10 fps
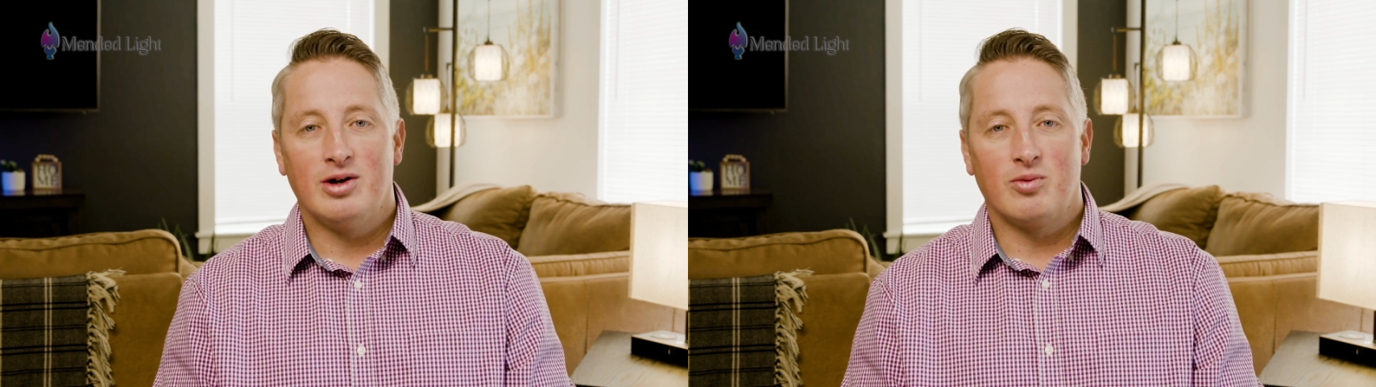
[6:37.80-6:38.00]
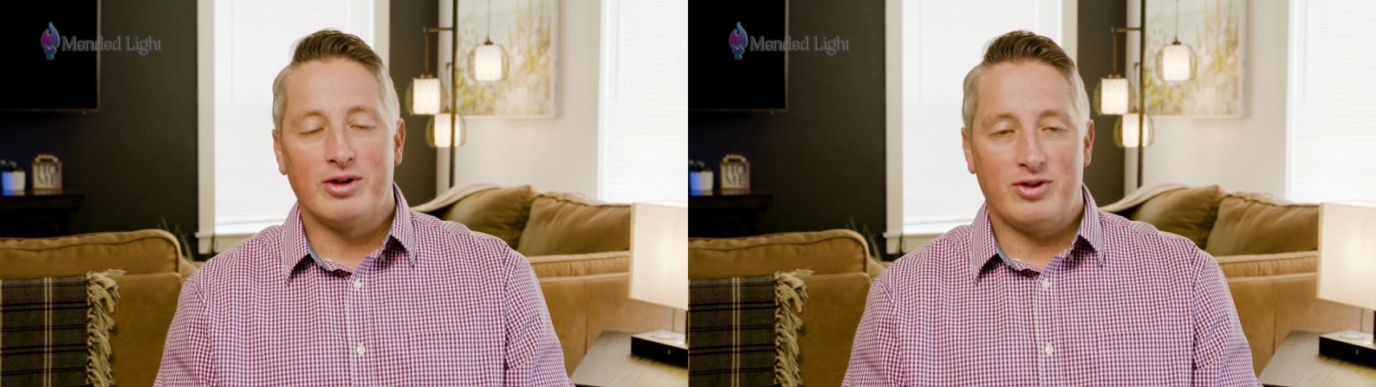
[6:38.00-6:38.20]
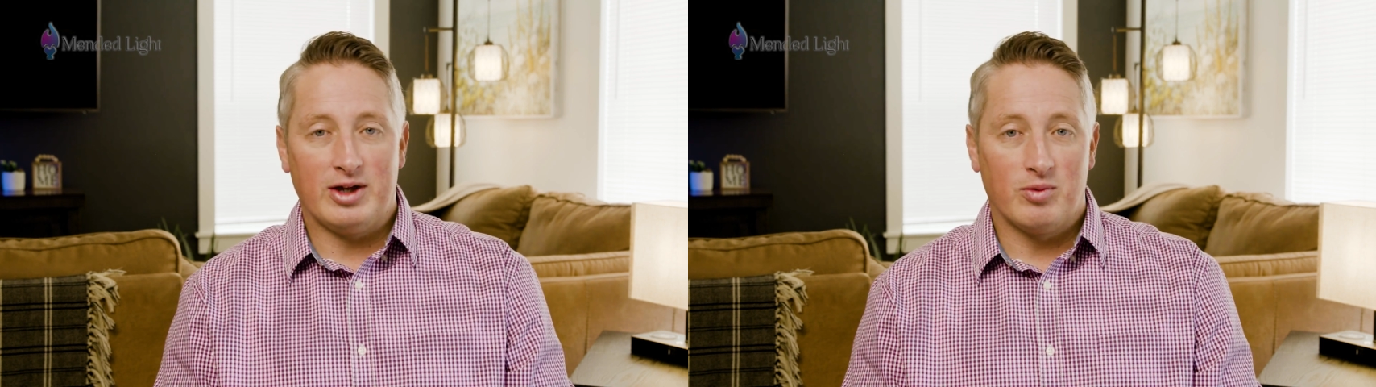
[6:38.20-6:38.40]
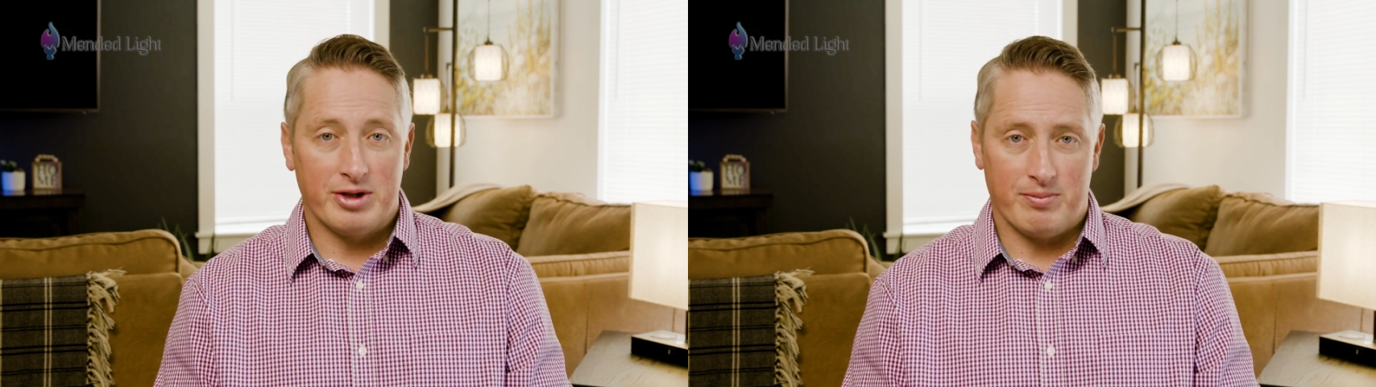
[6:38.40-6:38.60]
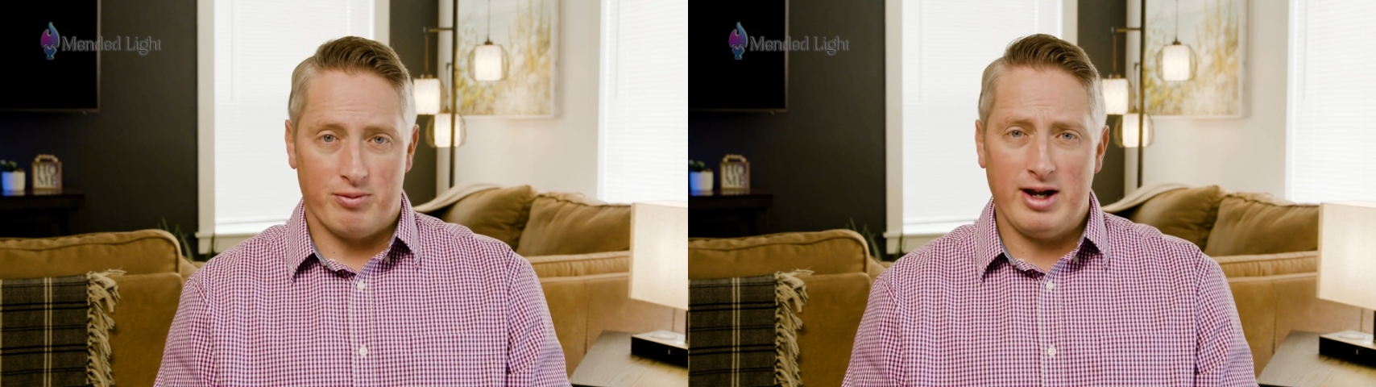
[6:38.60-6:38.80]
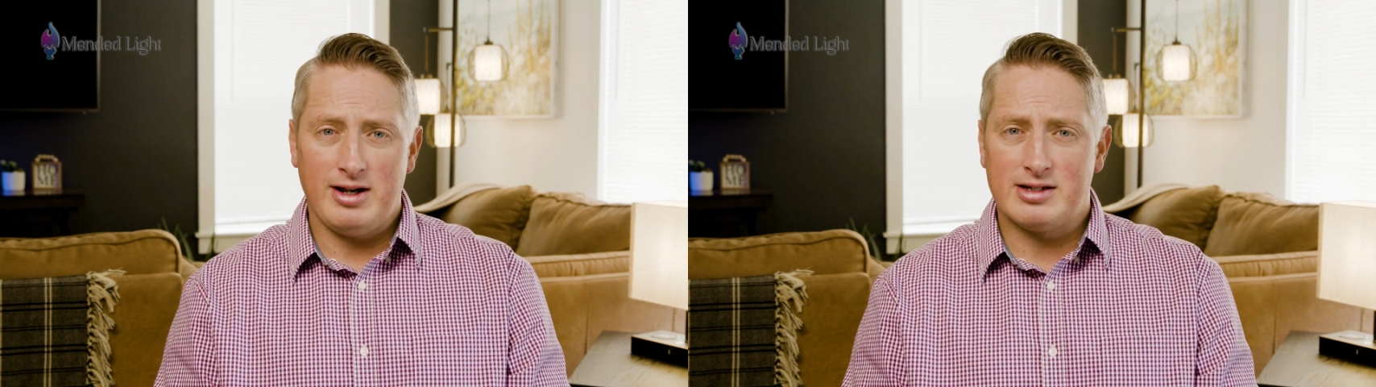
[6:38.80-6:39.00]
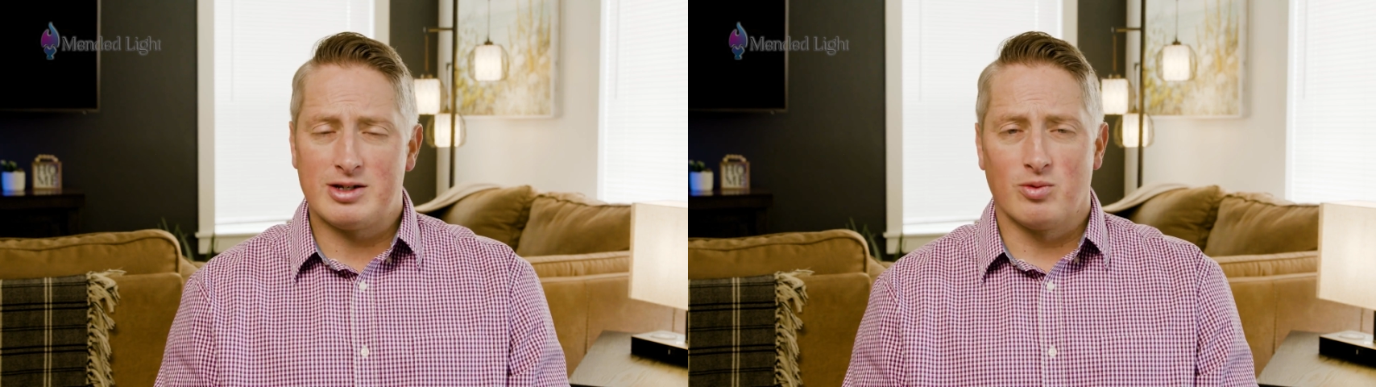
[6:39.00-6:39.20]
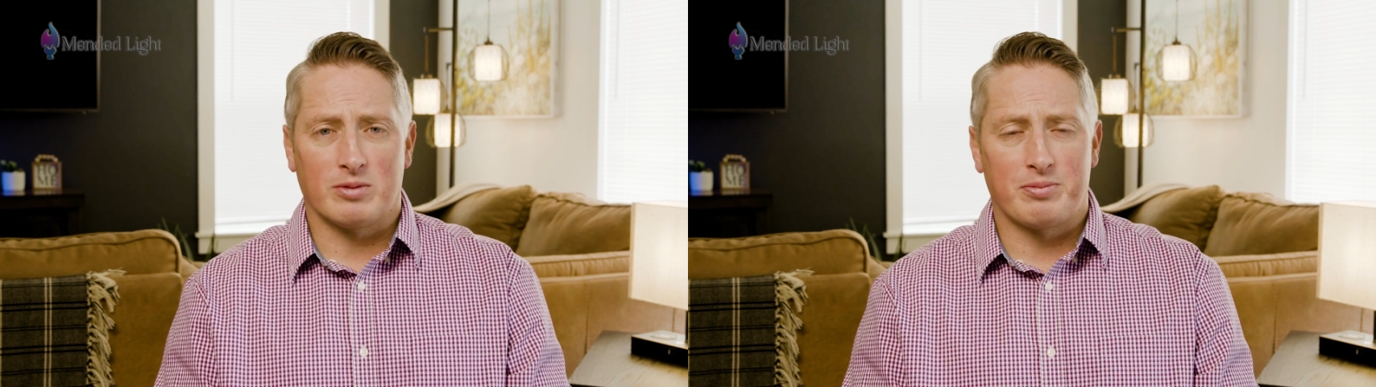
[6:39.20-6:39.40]
we think, well, the brain needs to
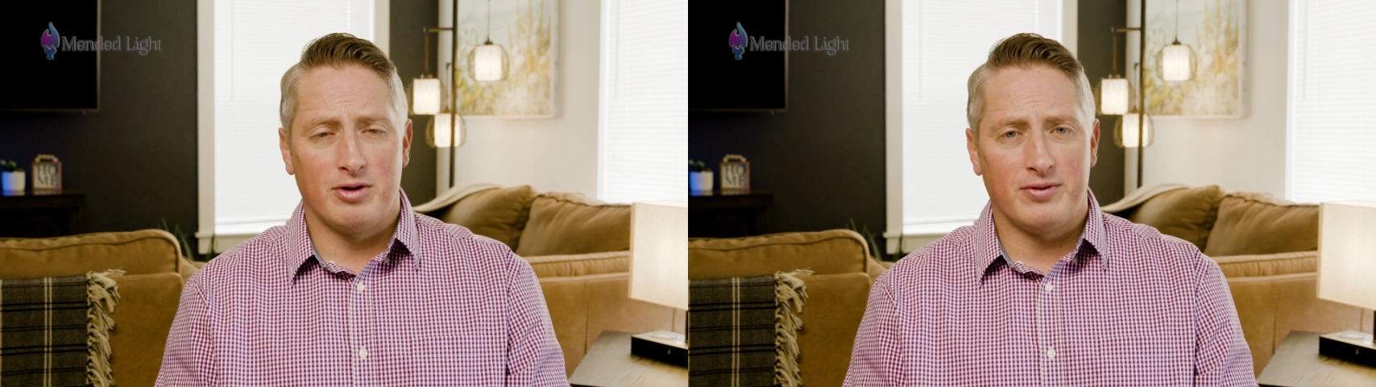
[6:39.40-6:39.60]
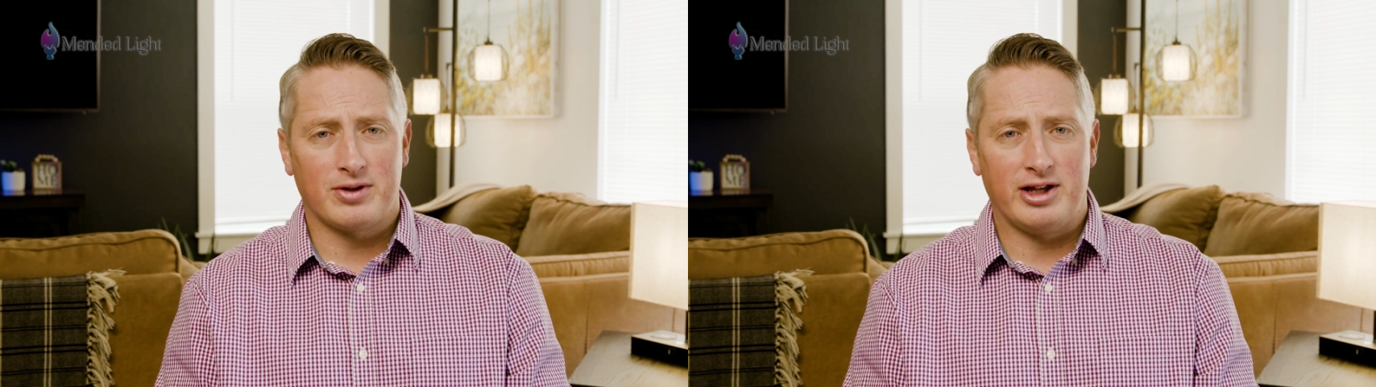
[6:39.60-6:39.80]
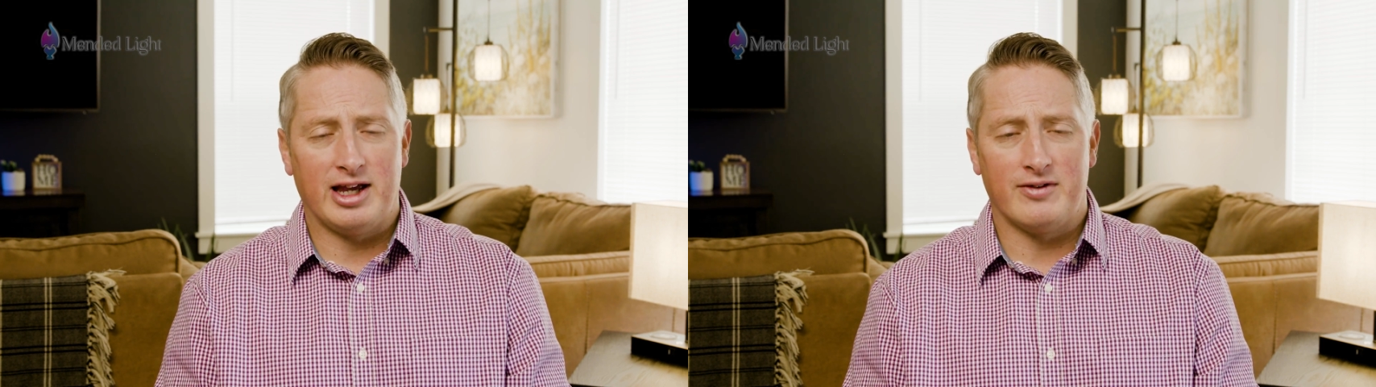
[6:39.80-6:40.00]
work perfectly.